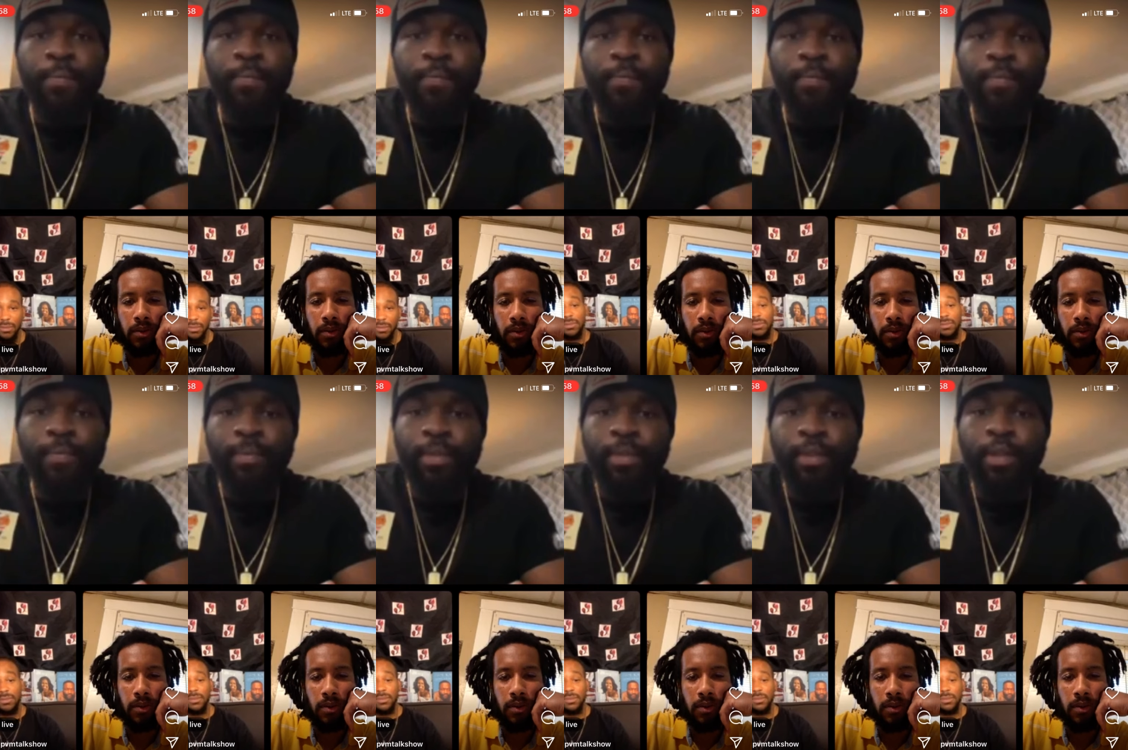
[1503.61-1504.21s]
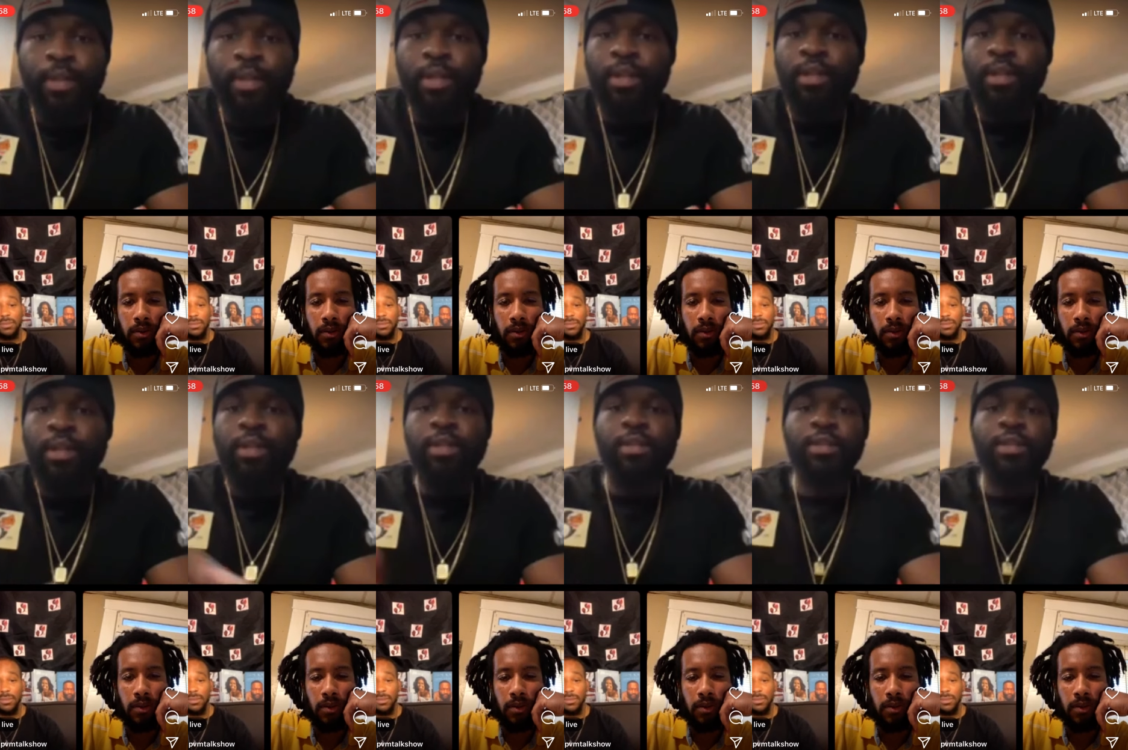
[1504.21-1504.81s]

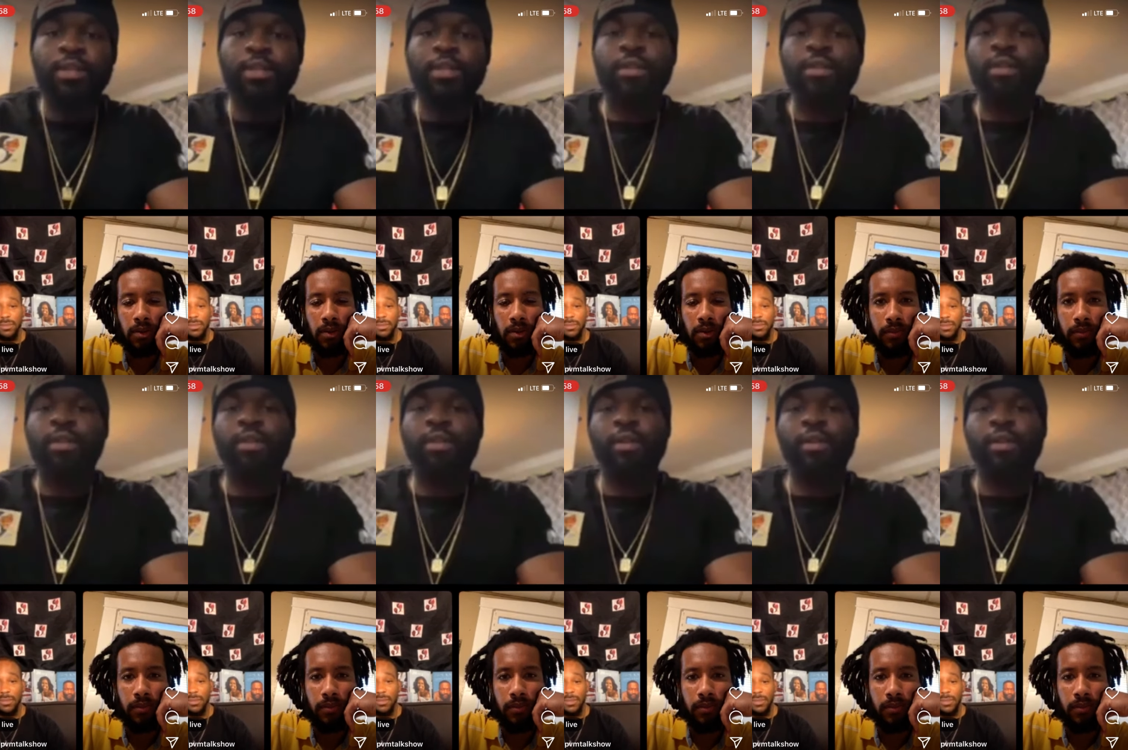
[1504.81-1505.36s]
[no speech]